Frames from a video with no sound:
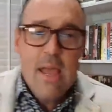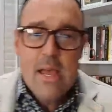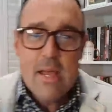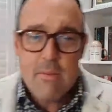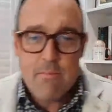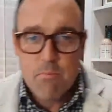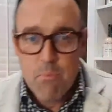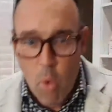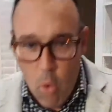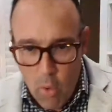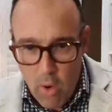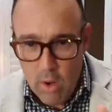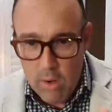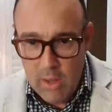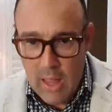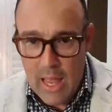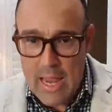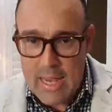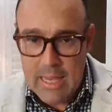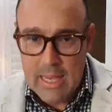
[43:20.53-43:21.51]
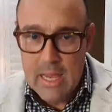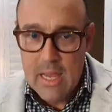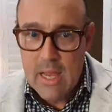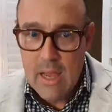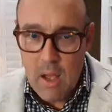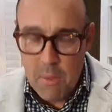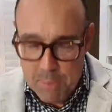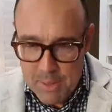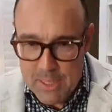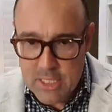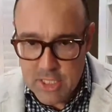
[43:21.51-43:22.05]
More like
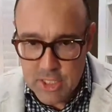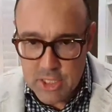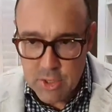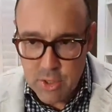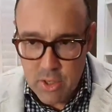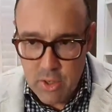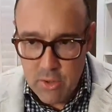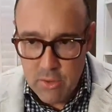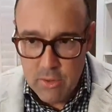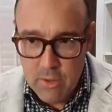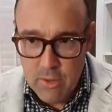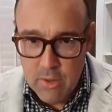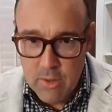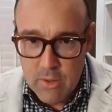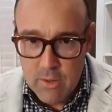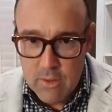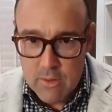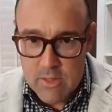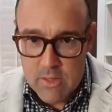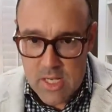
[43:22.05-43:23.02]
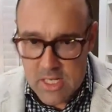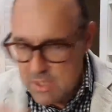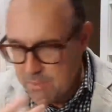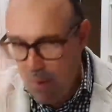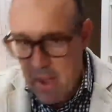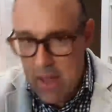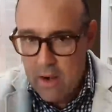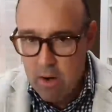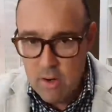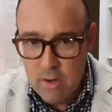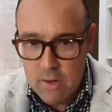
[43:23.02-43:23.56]
a pitch is thrown. Doesn't
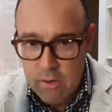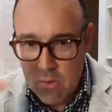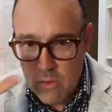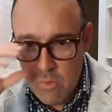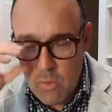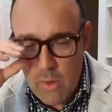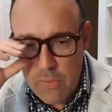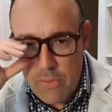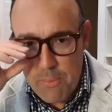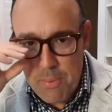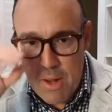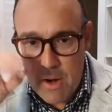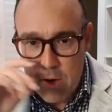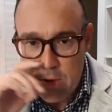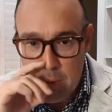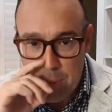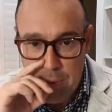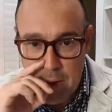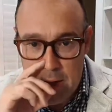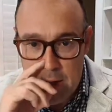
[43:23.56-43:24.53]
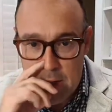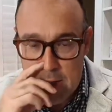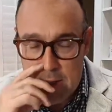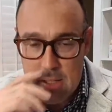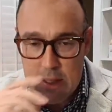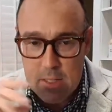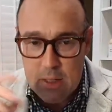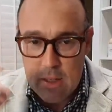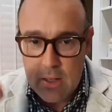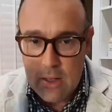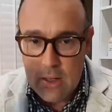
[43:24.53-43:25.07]
matter what the batter at the plate,
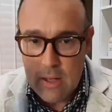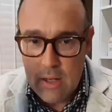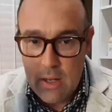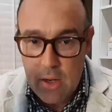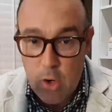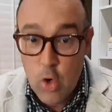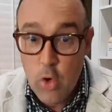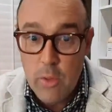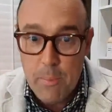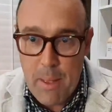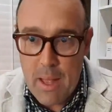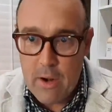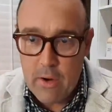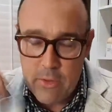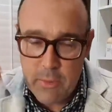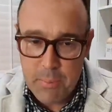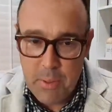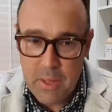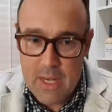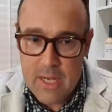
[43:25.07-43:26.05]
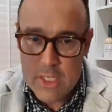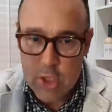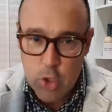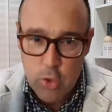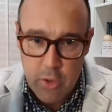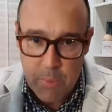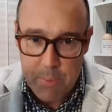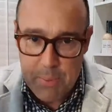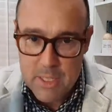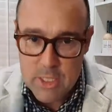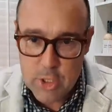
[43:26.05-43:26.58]
who the batter at the plate is, who
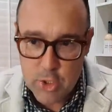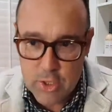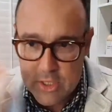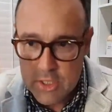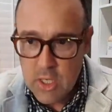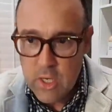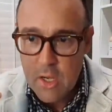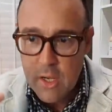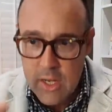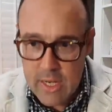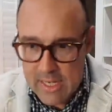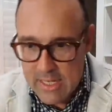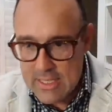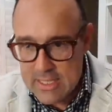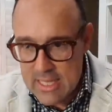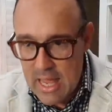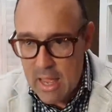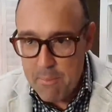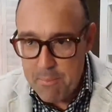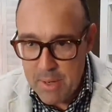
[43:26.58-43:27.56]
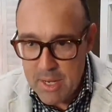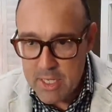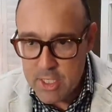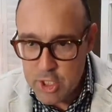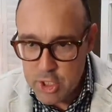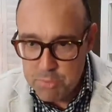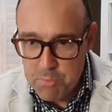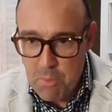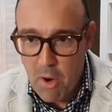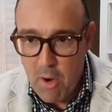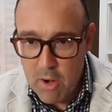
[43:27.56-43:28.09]
the pitcher is that
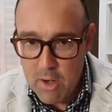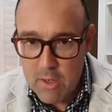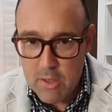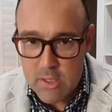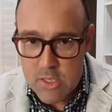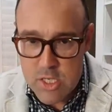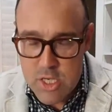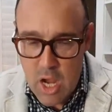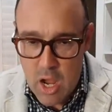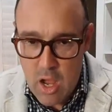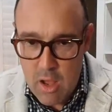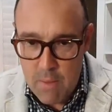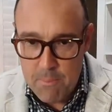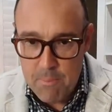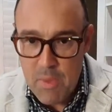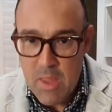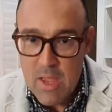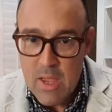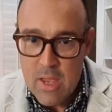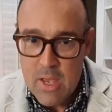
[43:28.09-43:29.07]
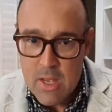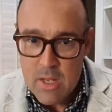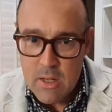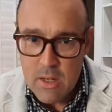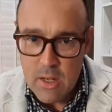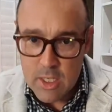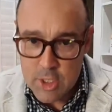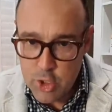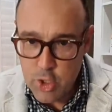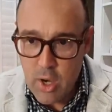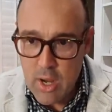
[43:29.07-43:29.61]
pitch smart, dumb,
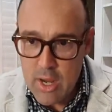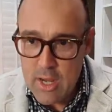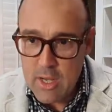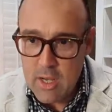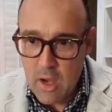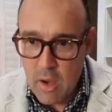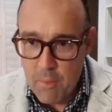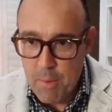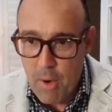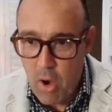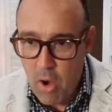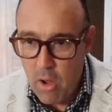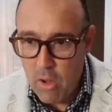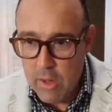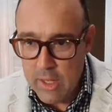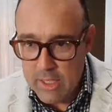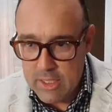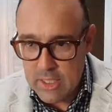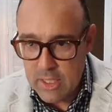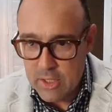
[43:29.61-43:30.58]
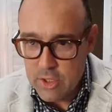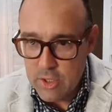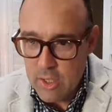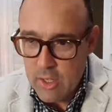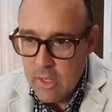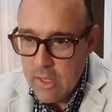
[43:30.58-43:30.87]
a strike, a ball, etc.